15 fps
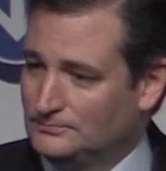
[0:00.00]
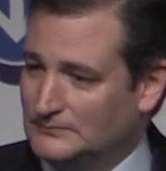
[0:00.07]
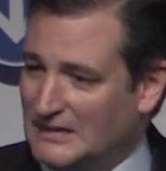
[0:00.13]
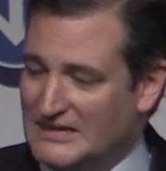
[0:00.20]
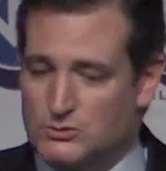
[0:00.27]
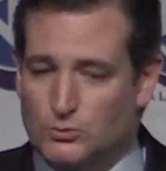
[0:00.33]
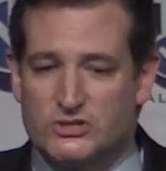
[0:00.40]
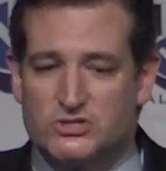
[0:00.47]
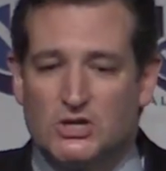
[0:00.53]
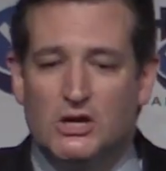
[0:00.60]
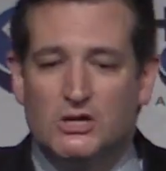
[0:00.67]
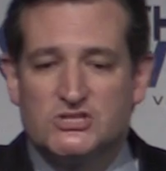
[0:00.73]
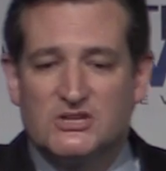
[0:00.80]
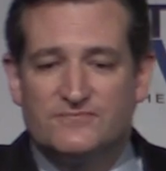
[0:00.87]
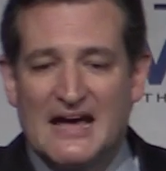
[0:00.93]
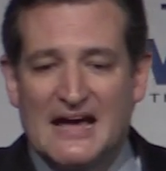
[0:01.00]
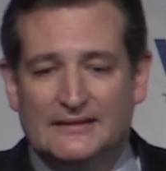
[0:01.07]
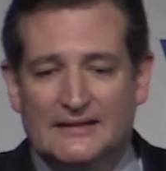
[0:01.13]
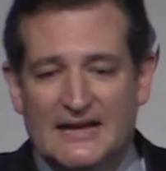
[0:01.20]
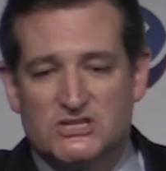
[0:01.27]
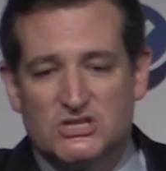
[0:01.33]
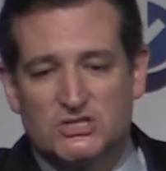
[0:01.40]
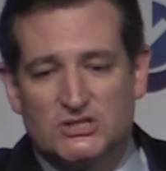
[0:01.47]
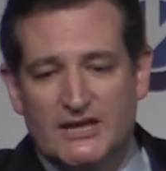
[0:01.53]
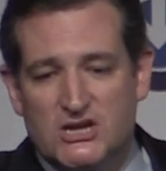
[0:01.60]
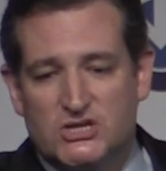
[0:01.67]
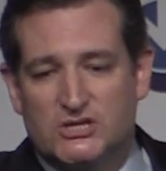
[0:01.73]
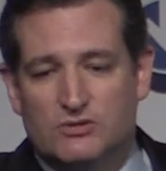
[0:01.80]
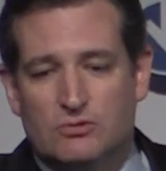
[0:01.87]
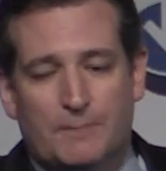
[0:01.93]
As a result of that
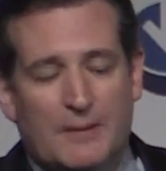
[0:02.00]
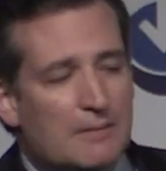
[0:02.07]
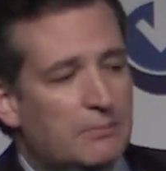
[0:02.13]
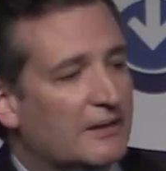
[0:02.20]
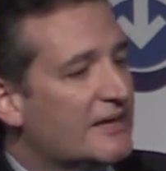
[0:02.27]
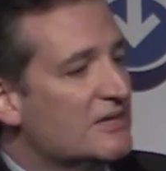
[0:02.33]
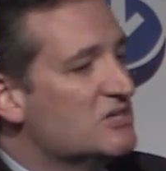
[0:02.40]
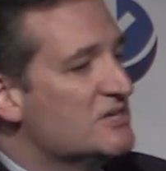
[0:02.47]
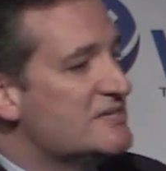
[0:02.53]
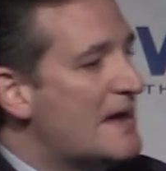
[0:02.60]
legislation, Republicans and